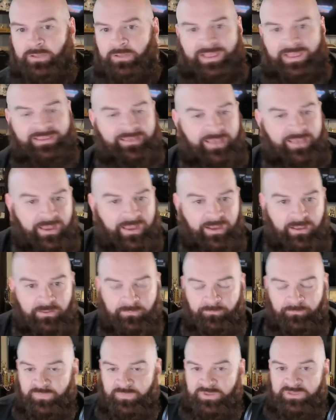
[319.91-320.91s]
I get
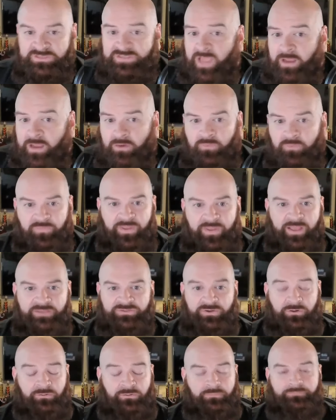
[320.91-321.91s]
it. Soccer
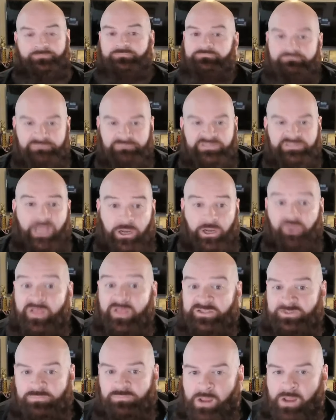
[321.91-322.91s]
fans are
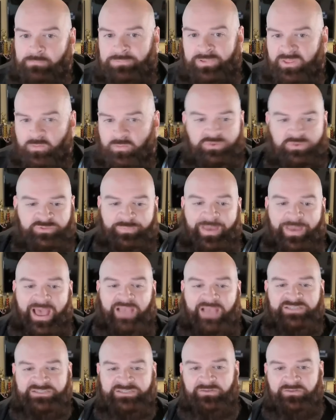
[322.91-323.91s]
probably the most
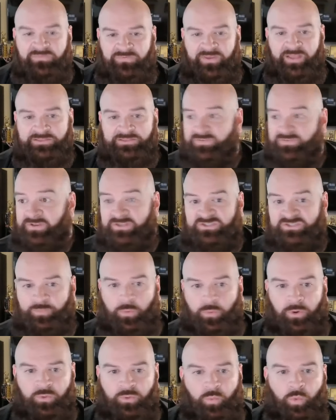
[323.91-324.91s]
passionate fans of any
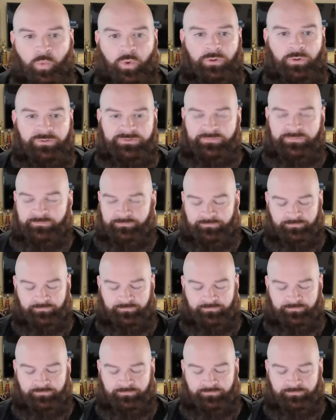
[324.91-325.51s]
sport in the world.